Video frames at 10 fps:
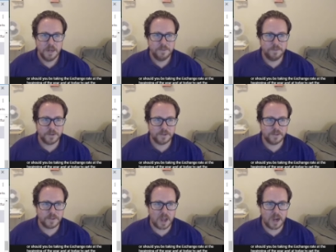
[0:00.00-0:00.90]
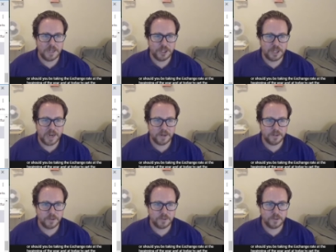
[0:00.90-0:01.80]
versus
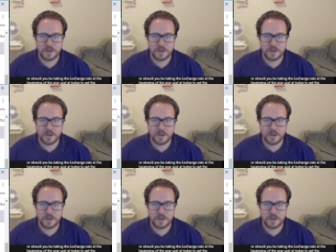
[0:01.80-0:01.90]
iShares.